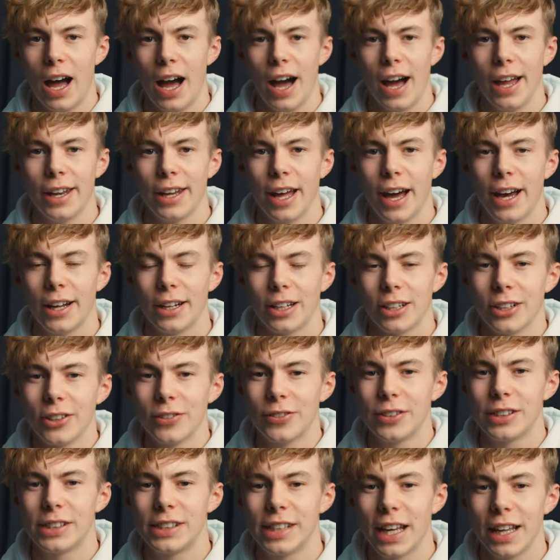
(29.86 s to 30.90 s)
And I'd
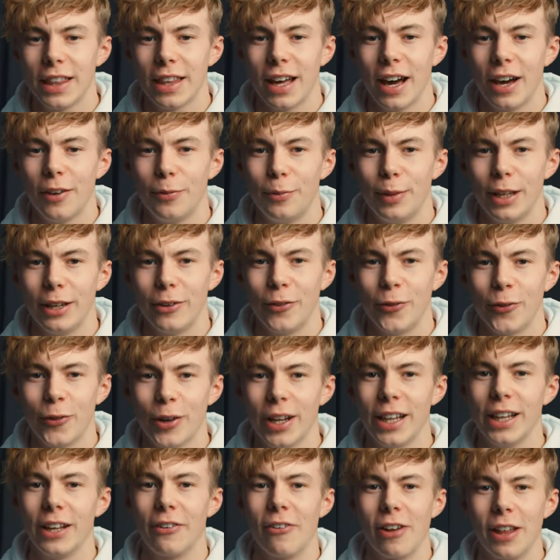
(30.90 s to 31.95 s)
love to say that I've been
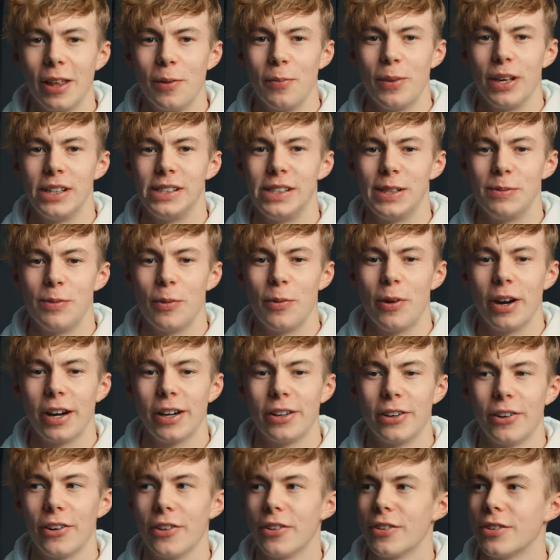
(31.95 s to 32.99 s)
really, really busy and
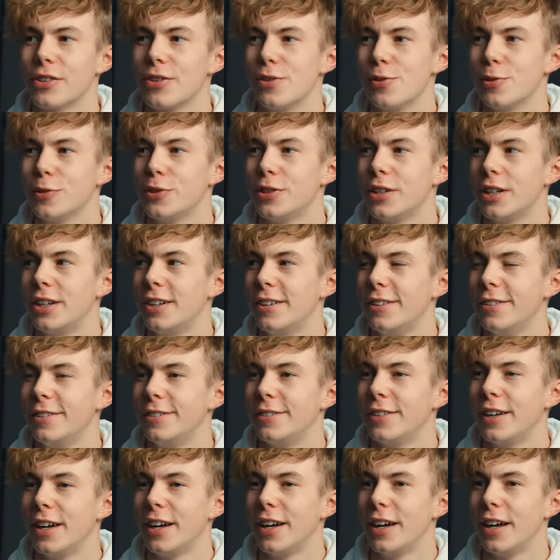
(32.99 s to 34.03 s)
working on all this cool stuff,
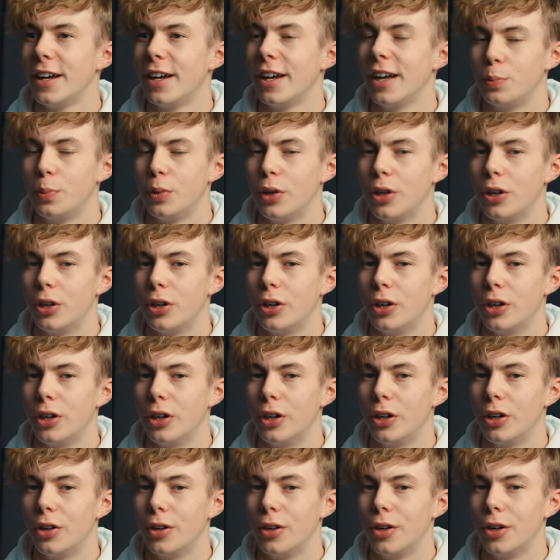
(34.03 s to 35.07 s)

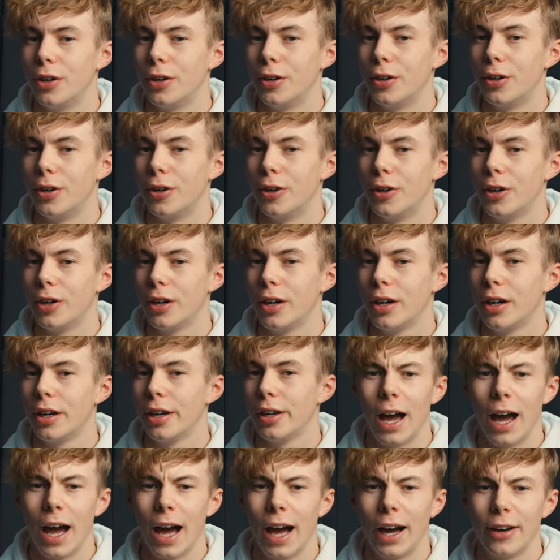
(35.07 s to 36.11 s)
but
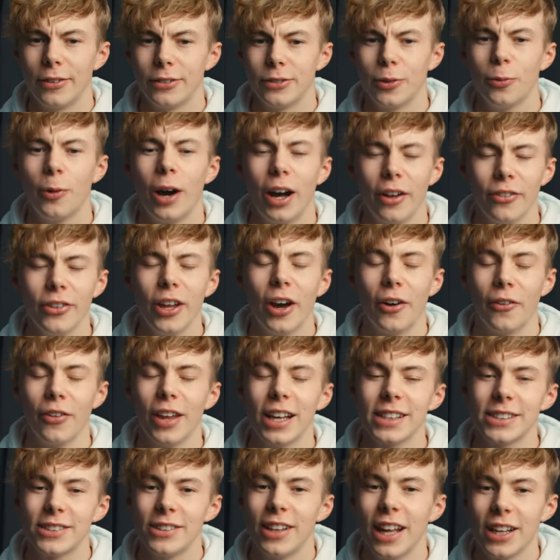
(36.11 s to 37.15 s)
I haven't. Well, no,
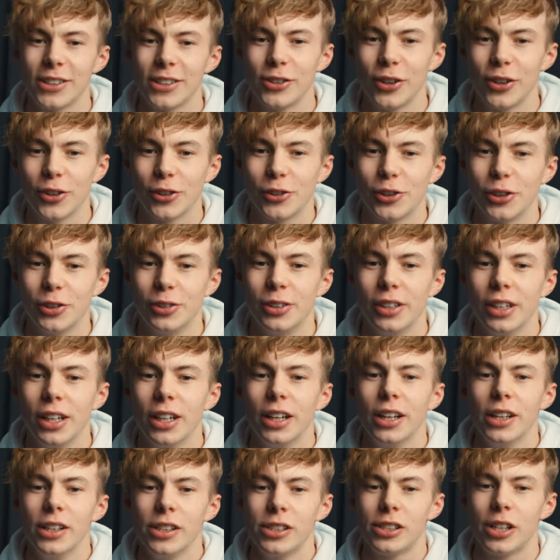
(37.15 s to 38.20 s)
that's not true.
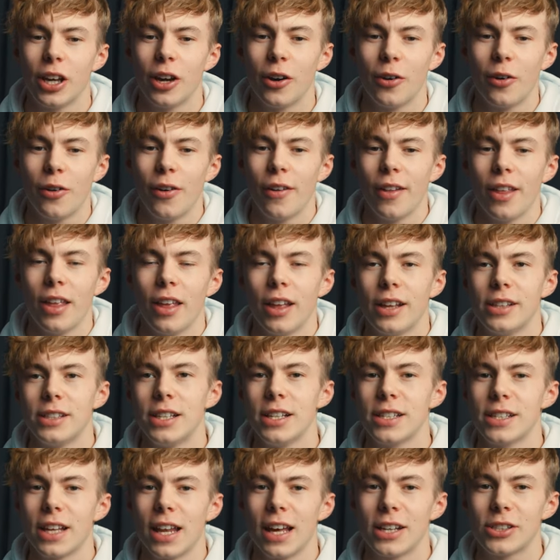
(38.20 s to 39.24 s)
So,
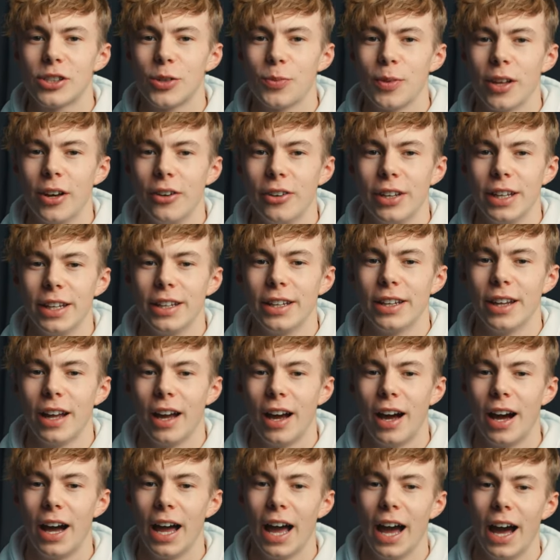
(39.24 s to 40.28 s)
since I last uploaded,
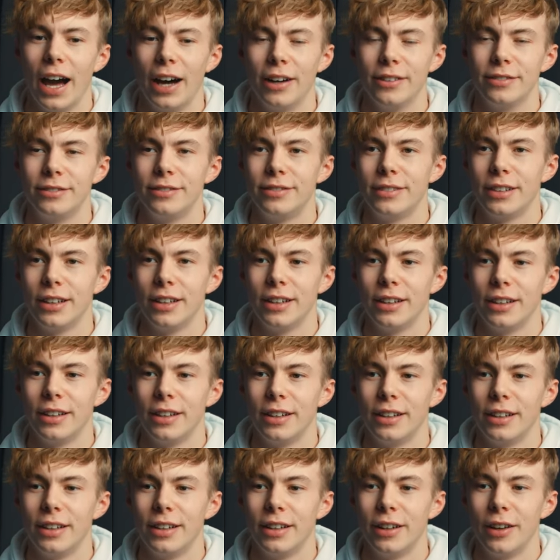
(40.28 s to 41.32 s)
I have
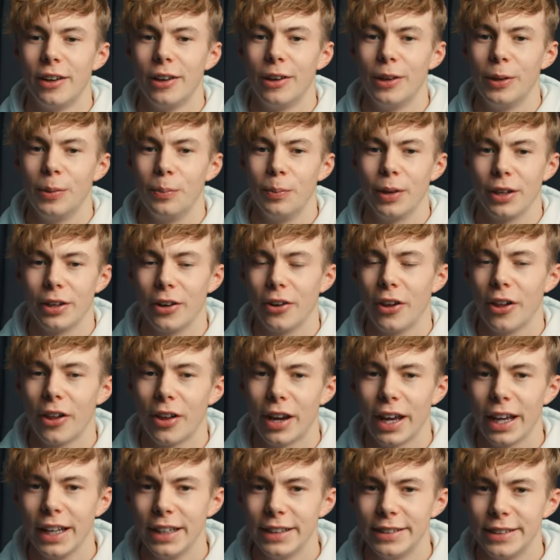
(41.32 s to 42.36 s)
been on
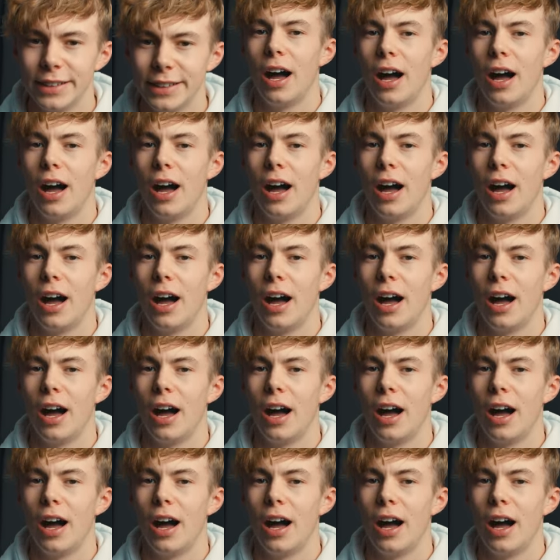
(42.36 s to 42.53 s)
holiday.